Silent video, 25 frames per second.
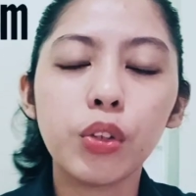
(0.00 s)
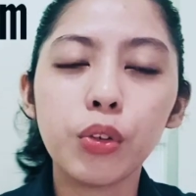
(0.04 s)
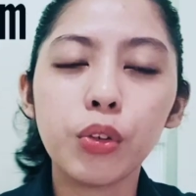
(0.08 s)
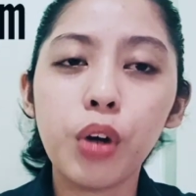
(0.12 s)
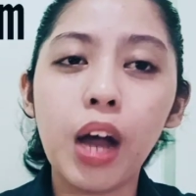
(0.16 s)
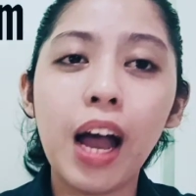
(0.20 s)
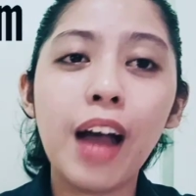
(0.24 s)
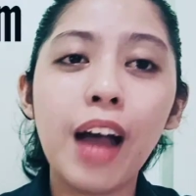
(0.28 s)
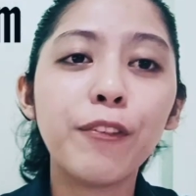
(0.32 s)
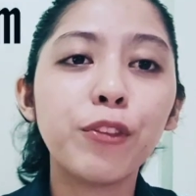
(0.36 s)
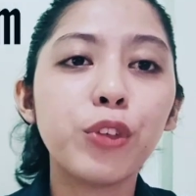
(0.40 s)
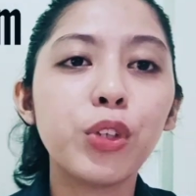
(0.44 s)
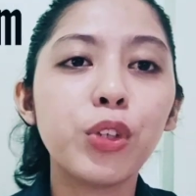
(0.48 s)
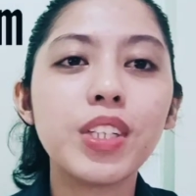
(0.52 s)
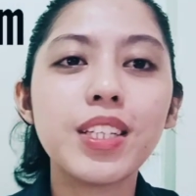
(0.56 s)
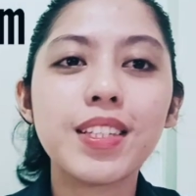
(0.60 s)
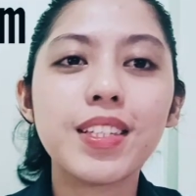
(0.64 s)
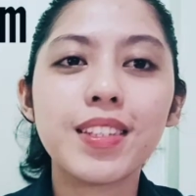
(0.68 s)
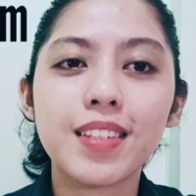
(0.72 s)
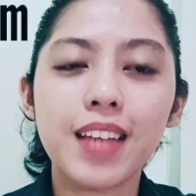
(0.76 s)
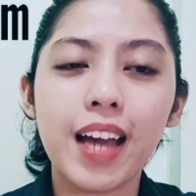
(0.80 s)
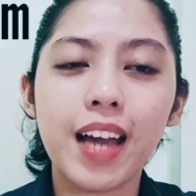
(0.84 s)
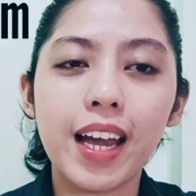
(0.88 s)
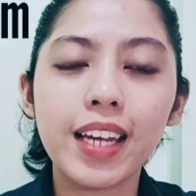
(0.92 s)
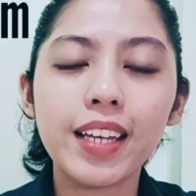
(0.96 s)
to have to
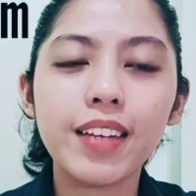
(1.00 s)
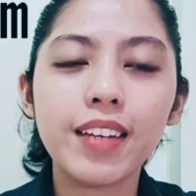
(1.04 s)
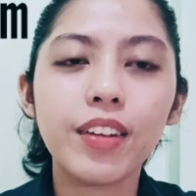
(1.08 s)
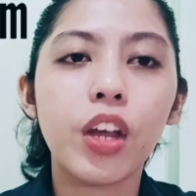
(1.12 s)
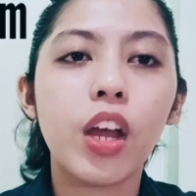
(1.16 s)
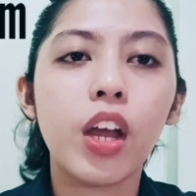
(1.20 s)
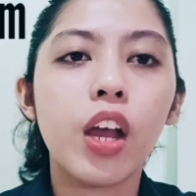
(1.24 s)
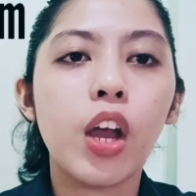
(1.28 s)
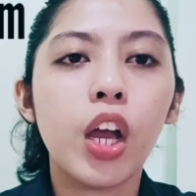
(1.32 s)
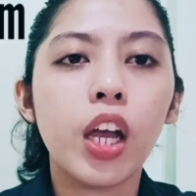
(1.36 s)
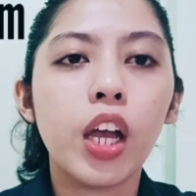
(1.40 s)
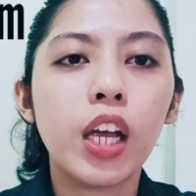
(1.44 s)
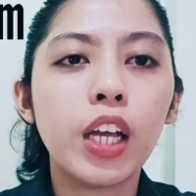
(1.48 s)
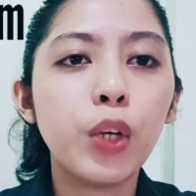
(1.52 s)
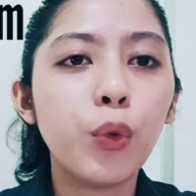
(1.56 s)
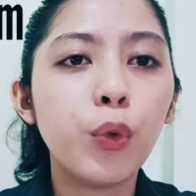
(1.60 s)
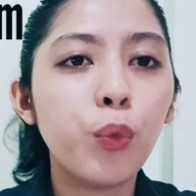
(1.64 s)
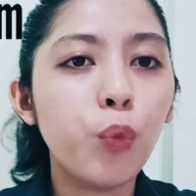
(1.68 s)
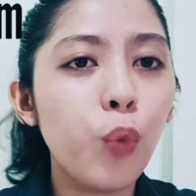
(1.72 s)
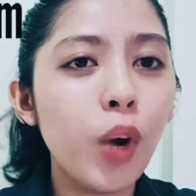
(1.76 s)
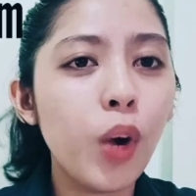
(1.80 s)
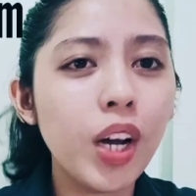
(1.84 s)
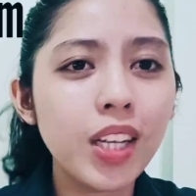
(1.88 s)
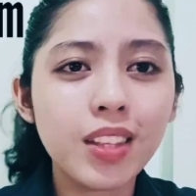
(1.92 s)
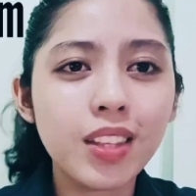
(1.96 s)
decide
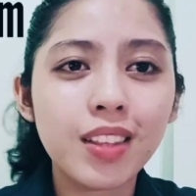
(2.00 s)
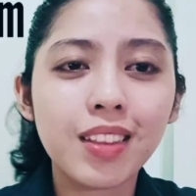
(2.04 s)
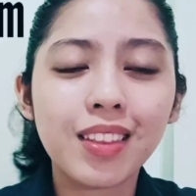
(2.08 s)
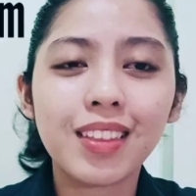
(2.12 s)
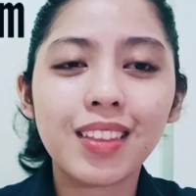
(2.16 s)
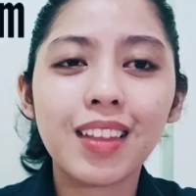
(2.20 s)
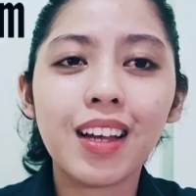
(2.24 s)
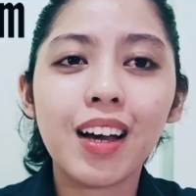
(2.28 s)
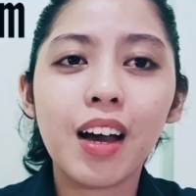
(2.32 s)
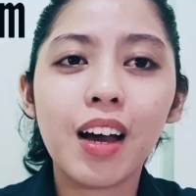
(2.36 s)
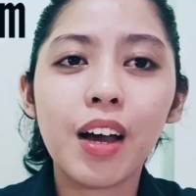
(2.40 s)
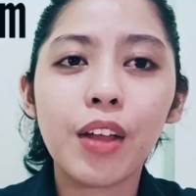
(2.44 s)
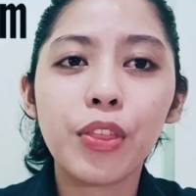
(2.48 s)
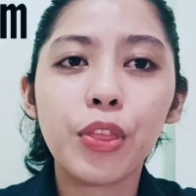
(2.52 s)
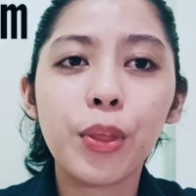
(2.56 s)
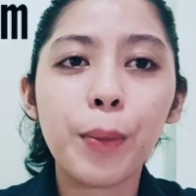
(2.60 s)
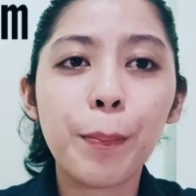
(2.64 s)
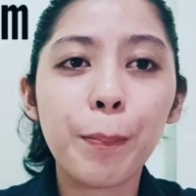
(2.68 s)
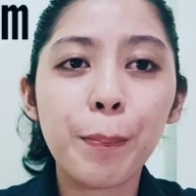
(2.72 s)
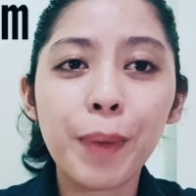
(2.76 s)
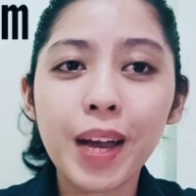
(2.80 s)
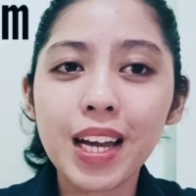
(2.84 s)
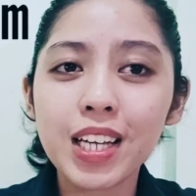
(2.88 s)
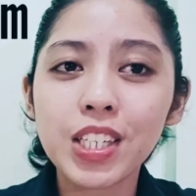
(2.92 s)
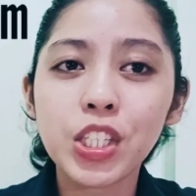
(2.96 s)
in what
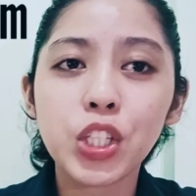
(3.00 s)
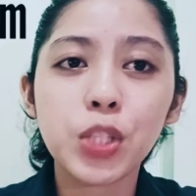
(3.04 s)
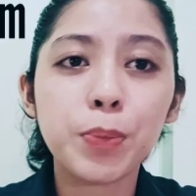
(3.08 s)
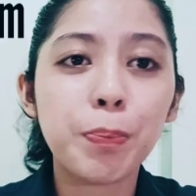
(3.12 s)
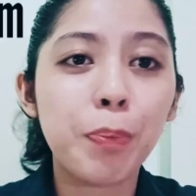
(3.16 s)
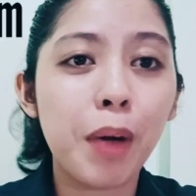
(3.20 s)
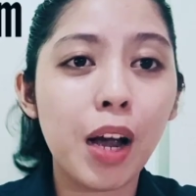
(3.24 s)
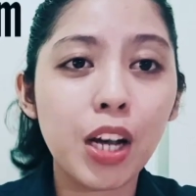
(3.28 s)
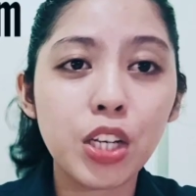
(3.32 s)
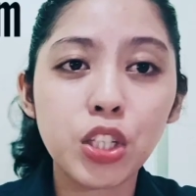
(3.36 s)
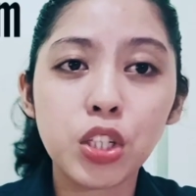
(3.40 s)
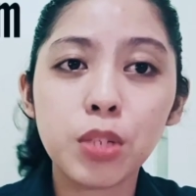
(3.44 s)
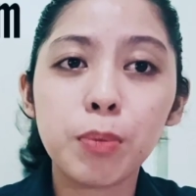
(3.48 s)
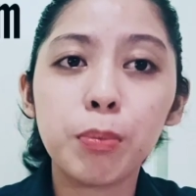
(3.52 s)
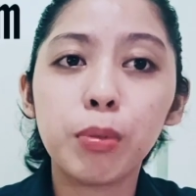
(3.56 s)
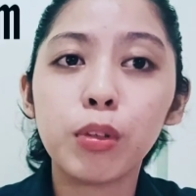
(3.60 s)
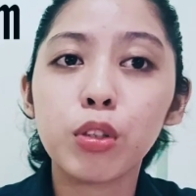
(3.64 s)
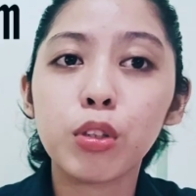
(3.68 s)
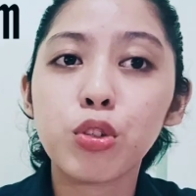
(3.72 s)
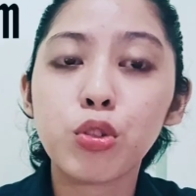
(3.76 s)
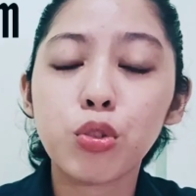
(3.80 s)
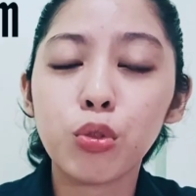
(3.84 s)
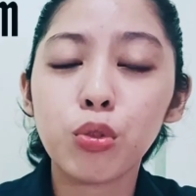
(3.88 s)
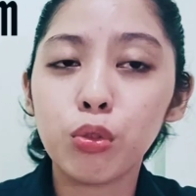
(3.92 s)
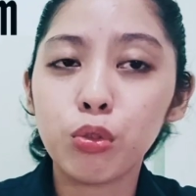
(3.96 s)
the best
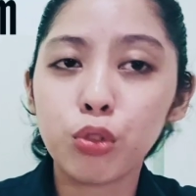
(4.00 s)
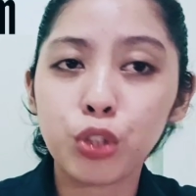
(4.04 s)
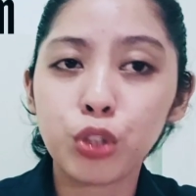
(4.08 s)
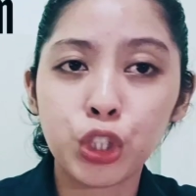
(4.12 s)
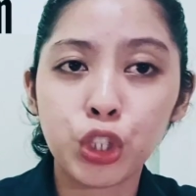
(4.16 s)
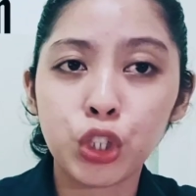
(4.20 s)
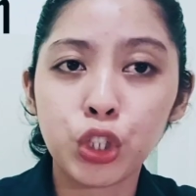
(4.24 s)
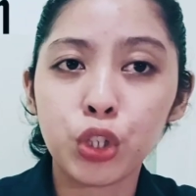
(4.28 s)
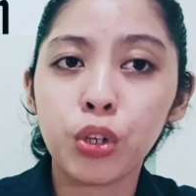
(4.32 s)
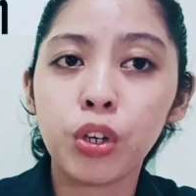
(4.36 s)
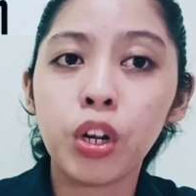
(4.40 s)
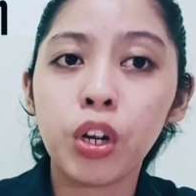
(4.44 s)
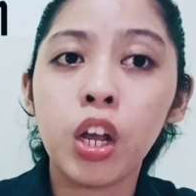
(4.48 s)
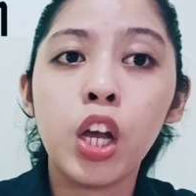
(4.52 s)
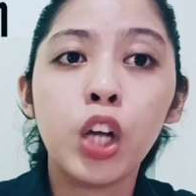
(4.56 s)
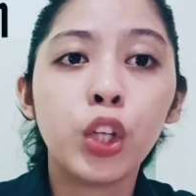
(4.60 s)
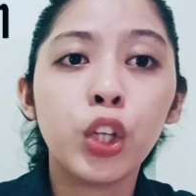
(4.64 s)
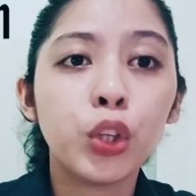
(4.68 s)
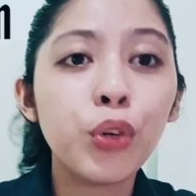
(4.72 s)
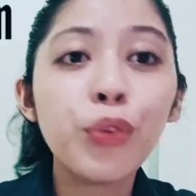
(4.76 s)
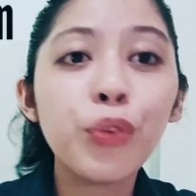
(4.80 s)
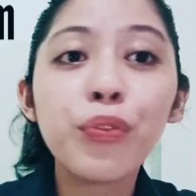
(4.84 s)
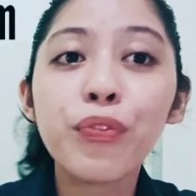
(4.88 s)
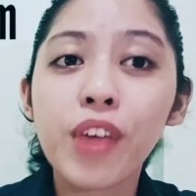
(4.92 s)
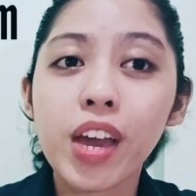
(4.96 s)
possible solution
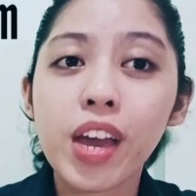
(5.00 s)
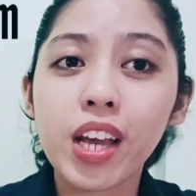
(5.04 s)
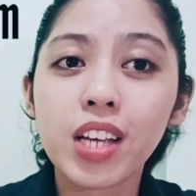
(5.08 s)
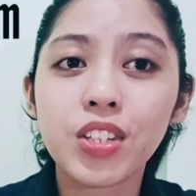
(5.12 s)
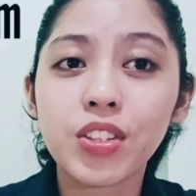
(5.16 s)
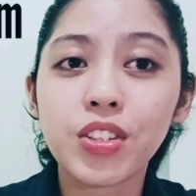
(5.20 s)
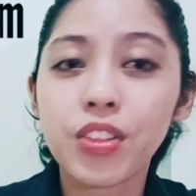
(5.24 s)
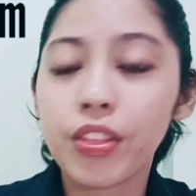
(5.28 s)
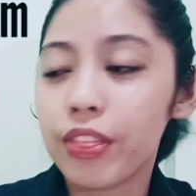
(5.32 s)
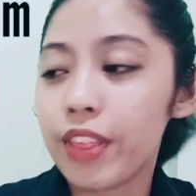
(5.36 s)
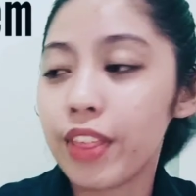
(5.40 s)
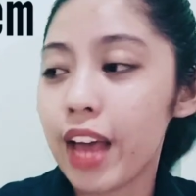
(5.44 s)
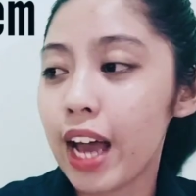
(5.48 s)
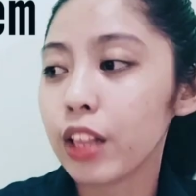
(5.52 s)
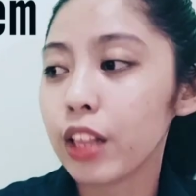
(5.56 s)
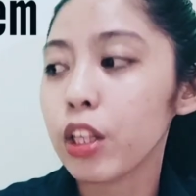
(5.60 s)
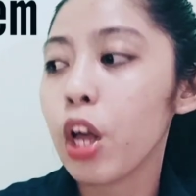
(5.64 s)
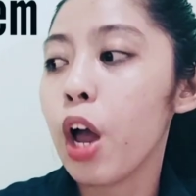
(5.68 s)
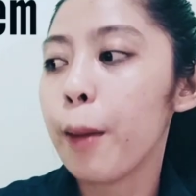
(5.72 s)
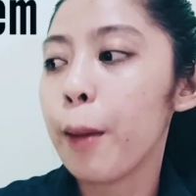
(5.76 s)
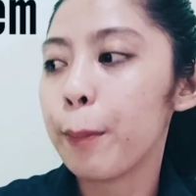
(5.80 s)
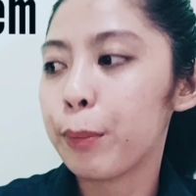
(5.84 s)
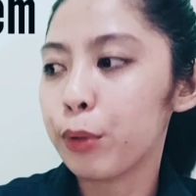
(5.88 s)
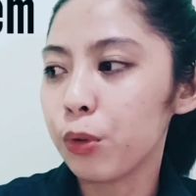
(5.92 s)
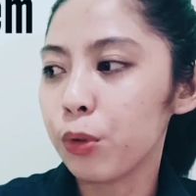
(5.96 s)
to fix that
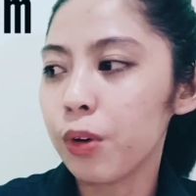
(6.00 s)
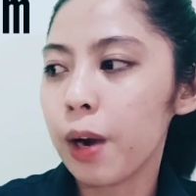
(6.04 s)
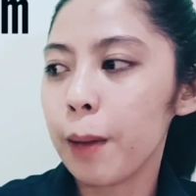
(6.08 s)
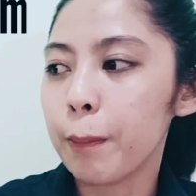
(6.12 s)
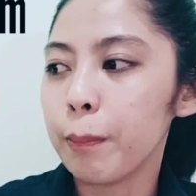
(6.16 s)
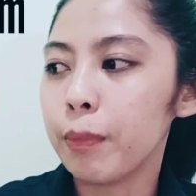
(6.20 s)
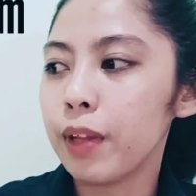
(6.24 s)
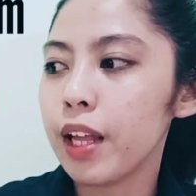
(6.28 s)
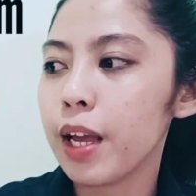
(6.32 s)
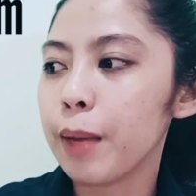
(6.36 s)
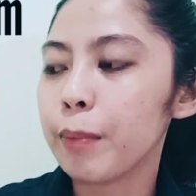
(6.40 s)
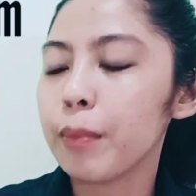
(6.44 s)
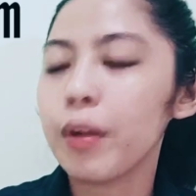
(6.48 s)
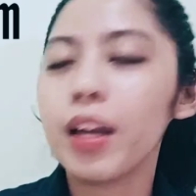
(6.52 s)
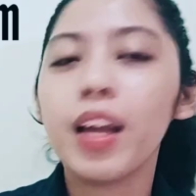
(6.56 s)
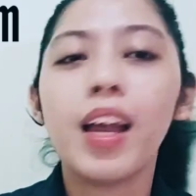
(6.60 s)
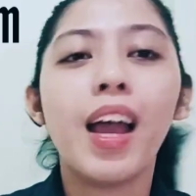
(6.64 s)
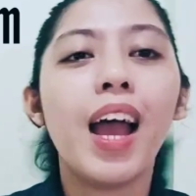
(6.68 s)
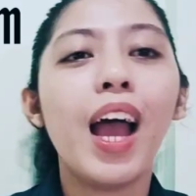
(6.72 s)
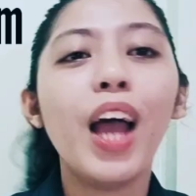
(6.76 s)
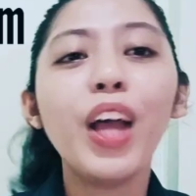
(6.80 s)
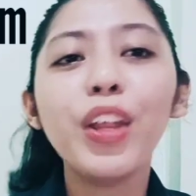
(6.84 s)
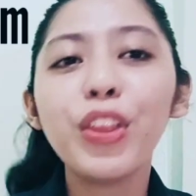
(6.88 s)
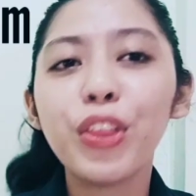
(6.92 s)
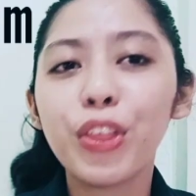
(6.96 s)
problem.
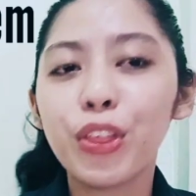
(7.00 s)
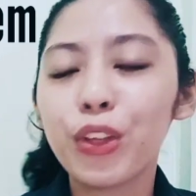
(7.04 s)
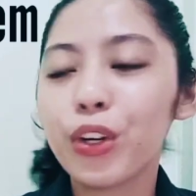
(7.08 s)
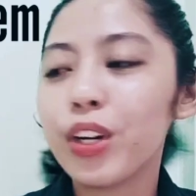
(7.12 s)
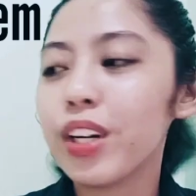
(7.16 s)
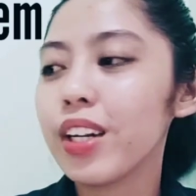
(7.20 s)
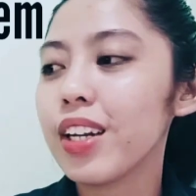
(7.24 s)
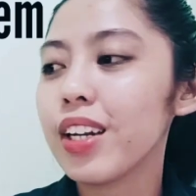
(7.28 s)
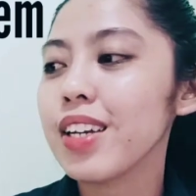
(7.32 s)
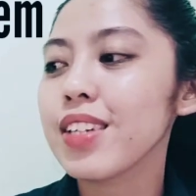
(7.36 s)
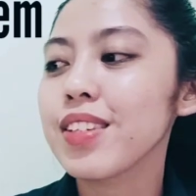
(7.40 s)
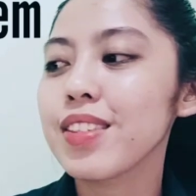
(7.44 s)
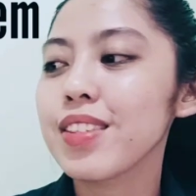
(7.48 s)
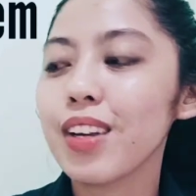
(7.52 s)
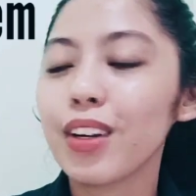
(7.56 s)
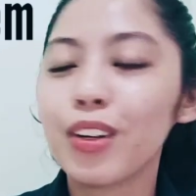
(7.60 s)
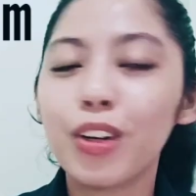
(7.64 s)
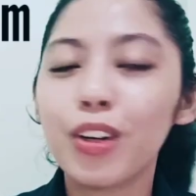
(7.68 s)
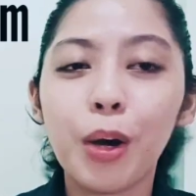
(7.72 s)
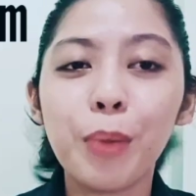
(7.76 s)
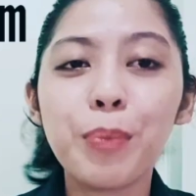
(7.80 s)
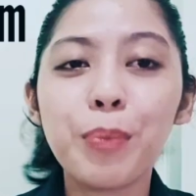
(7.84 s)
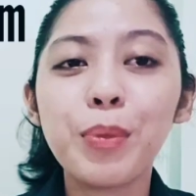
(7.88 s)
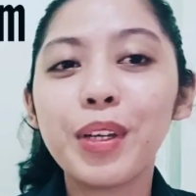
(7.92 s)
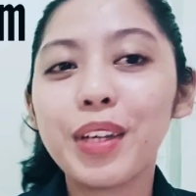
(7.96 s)
And third is the
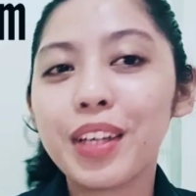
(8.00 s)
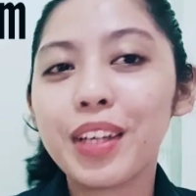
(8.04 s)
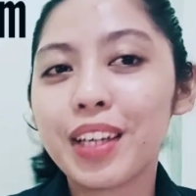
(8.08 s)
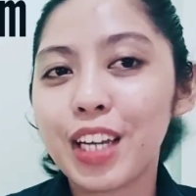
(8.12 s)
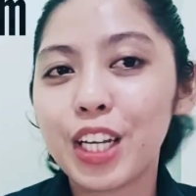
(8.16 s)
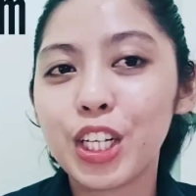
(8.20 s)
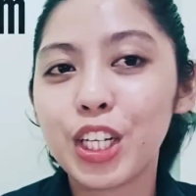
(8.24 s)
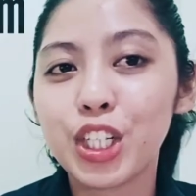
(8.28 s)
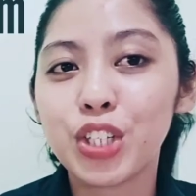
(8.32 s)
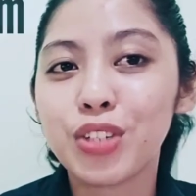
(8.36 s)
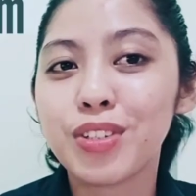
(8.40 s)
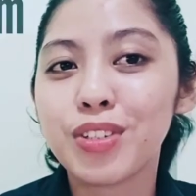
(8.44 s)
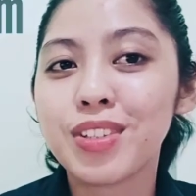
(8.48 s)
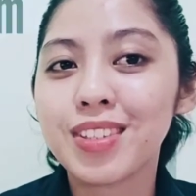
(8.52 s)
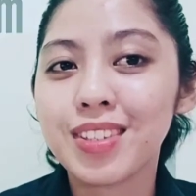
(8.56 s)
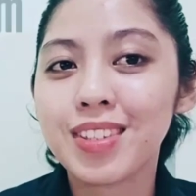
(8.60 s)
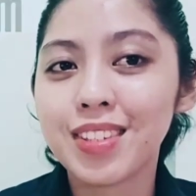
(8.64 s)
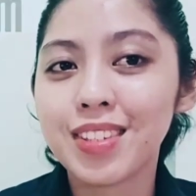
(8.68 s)
communication